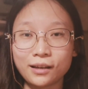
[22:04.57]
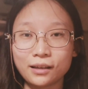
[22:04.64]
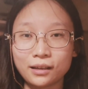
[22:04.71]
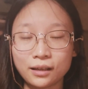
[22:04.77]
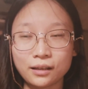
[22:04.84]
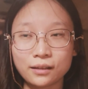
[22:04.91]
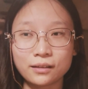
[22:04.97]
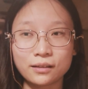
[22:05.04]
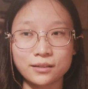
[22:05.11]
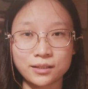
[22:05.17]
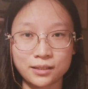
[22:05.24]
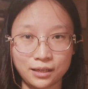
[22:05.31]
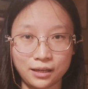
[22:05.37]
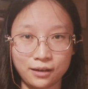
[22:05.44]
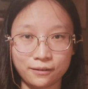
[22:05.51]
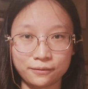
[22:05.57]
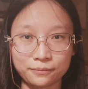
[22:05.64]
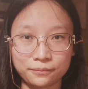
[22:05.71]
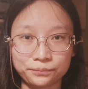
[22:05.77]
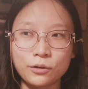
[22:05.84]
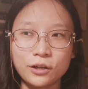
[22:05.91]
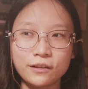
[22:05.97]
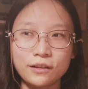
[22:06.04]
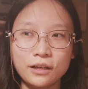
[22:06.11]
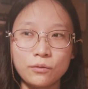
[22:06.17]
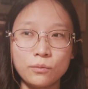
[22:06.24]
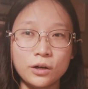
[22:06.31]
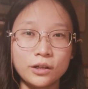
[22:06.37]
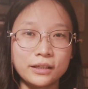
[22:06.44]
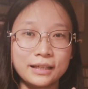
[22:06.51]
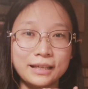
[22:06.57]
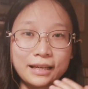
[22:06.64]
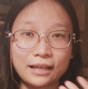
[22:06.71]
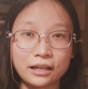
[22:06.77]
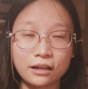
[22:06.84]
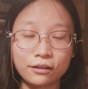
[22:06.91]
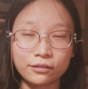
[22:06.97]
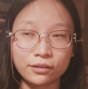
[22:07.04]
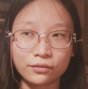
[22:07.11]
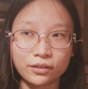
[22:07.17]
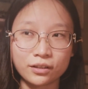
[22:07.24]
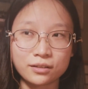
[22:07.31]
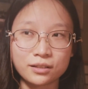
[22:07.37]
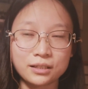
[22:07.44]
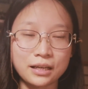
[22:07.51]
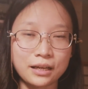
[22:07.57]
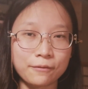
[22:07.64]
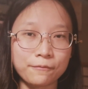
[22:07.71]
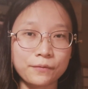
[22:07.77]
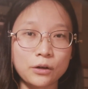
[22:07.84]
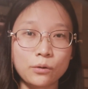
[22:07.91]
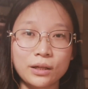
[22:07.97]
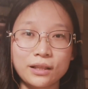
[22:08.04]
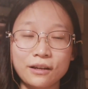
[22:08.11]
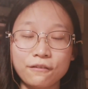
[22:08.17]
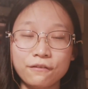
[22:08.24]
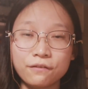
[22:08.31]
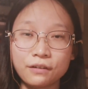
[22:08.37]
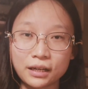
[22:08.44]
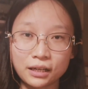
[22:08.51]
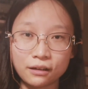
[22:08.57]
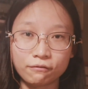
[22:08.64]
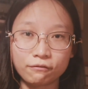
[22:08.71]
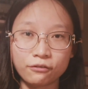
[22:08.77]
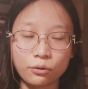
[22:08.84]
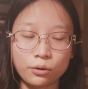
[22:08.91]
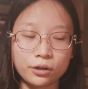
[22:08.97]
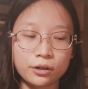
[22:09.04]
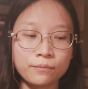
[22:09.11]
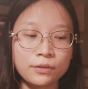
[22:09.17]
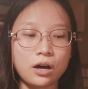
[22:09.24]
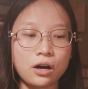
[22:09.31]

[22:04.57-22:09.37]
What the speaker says: in the scene, what they want to get out of the scene, what they're fighting for.